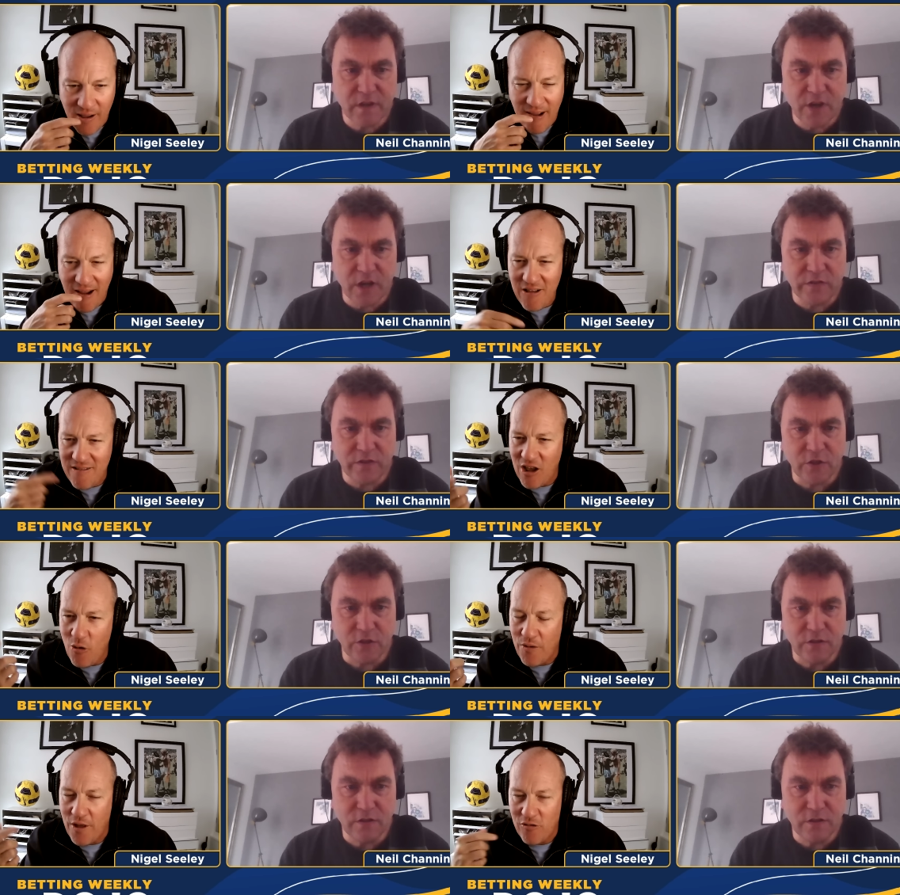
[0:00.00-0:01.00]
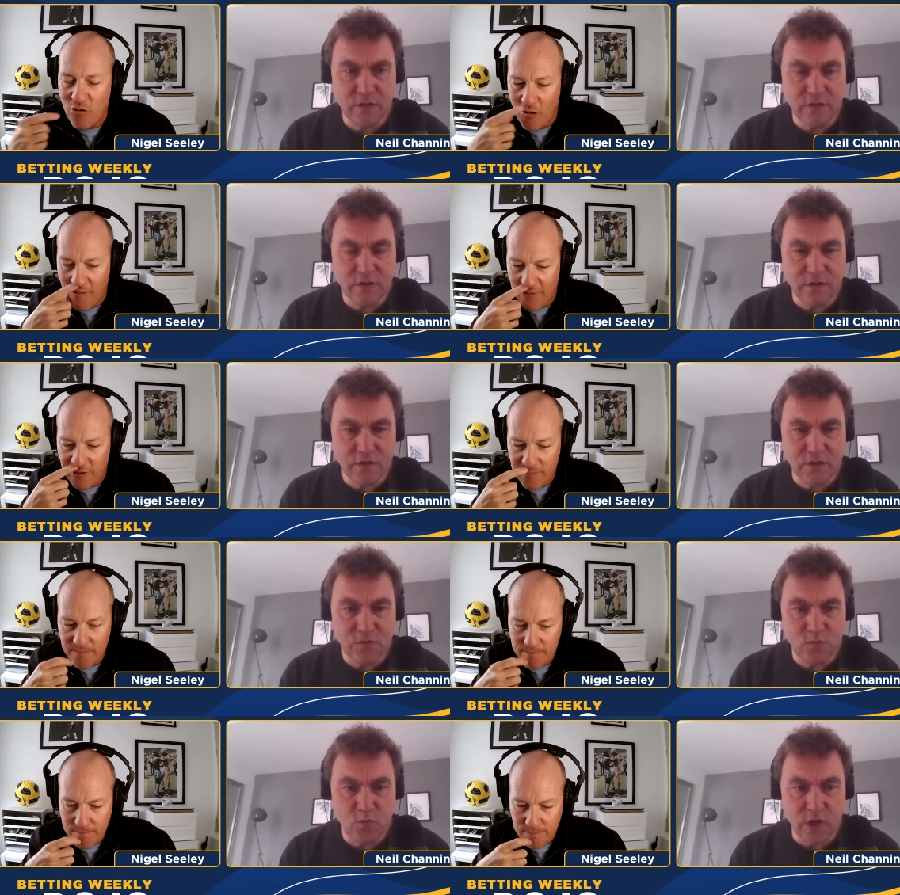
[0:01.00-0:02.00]
Speaker 1: How I do you think... deal with those sort of runs?
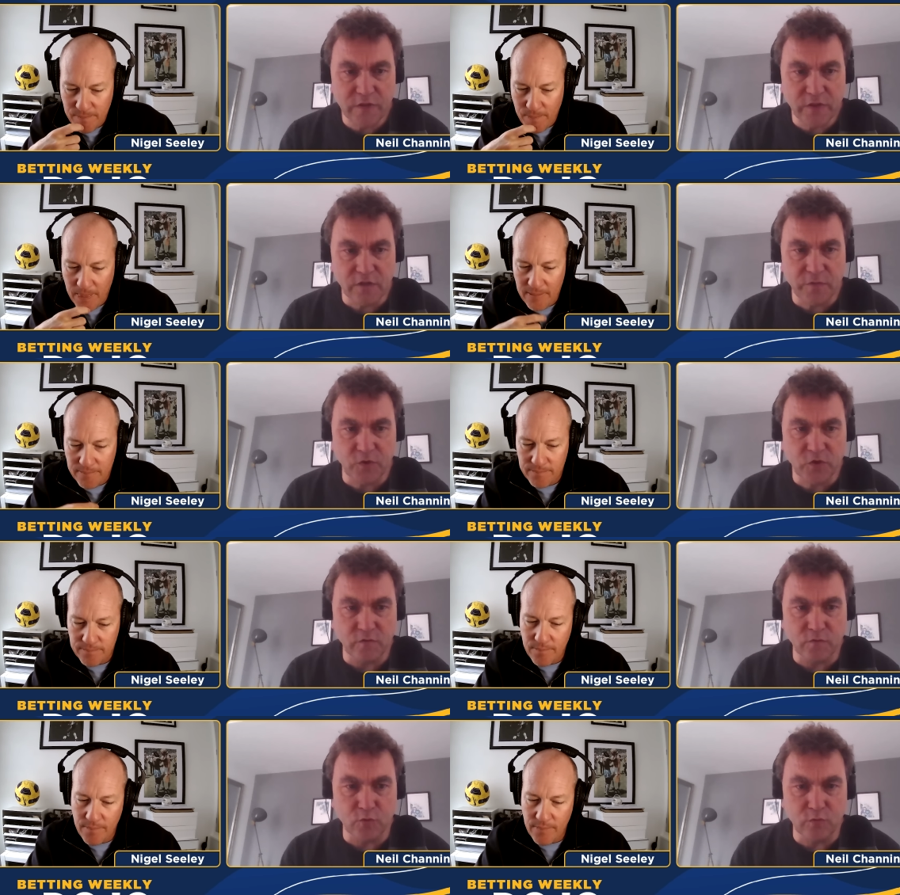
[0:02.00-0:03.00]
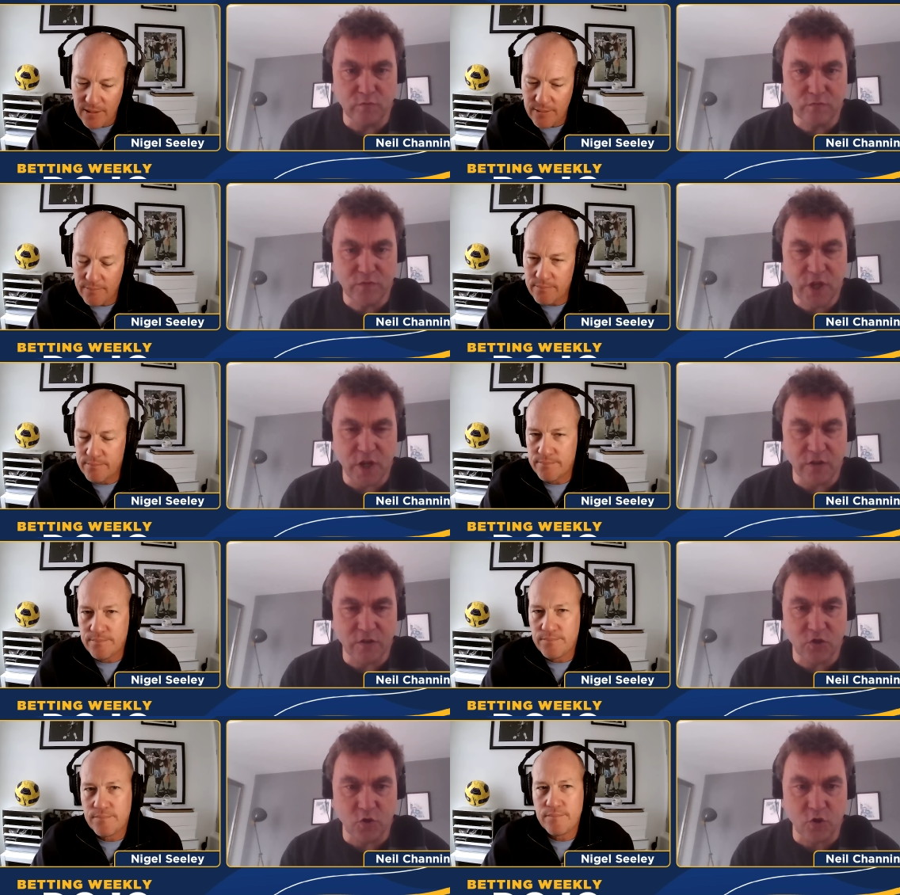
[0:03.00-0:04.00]
Well, I think that first of all, you know,
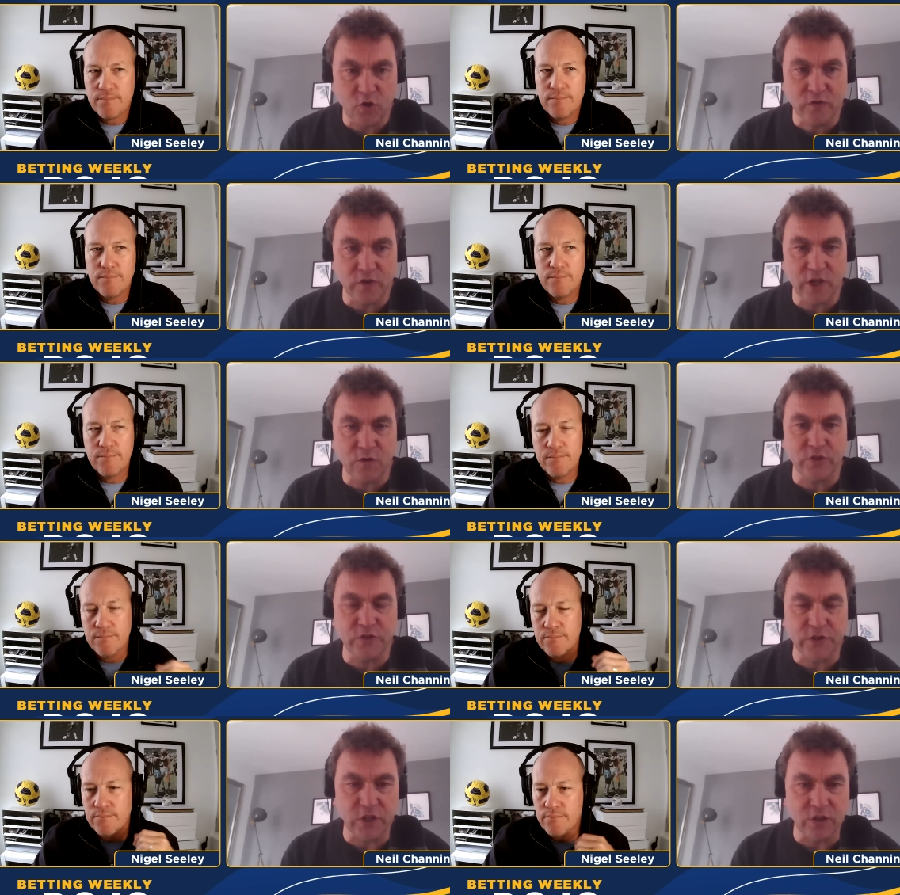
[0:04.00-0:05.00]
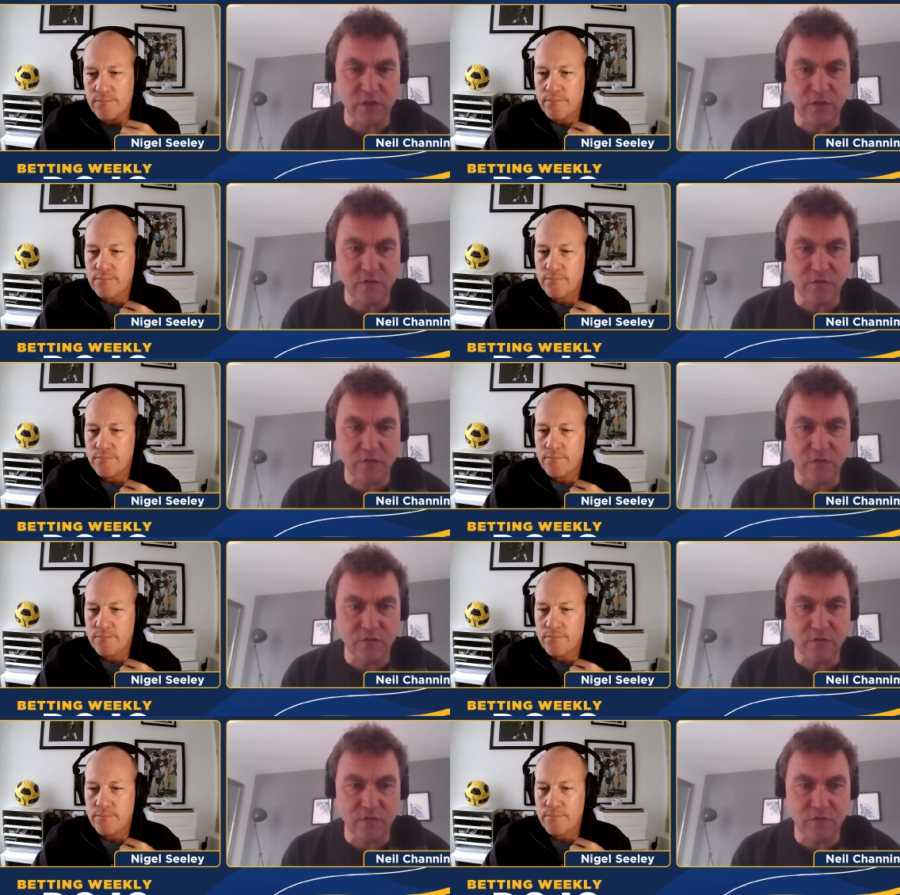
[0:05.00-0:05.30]
that you're constantly questioning,